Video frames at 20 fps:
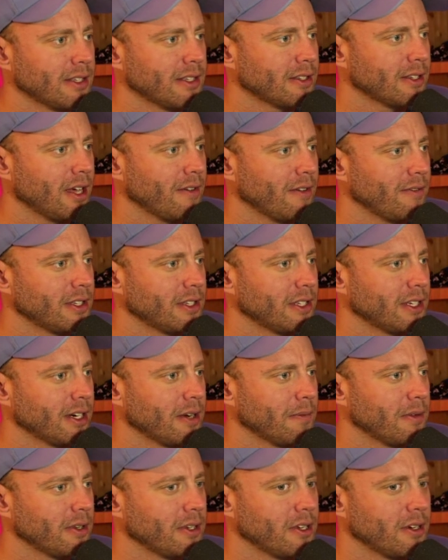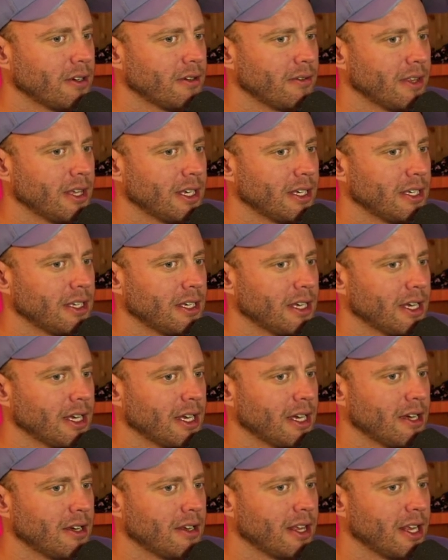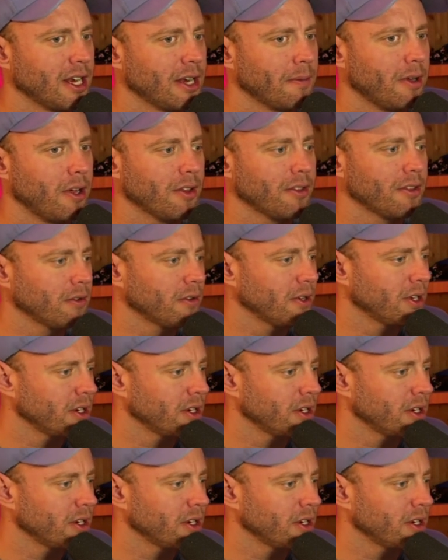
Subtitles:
softness here, I'm going to tone that down. And I'm also going